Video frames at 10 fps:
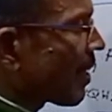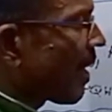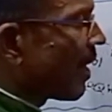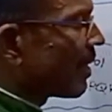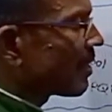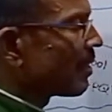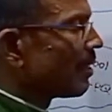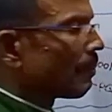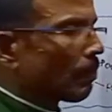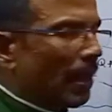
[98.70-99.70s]
and
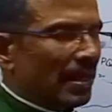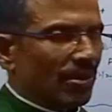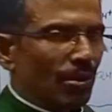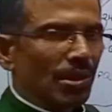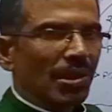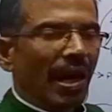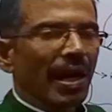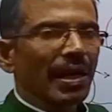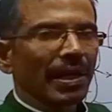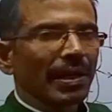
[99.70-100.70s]

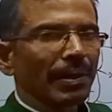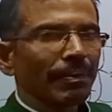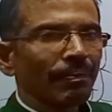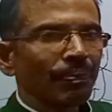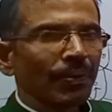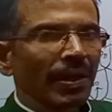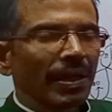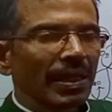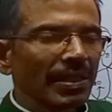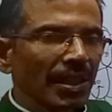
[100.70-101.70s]
plastocyanin.
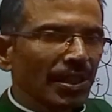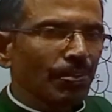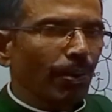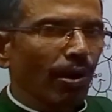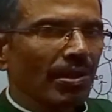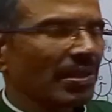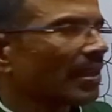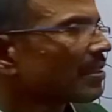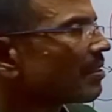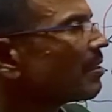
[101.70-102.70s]
In this
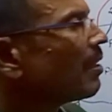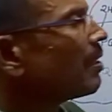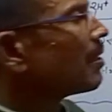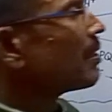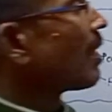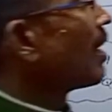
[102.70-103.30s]
process, the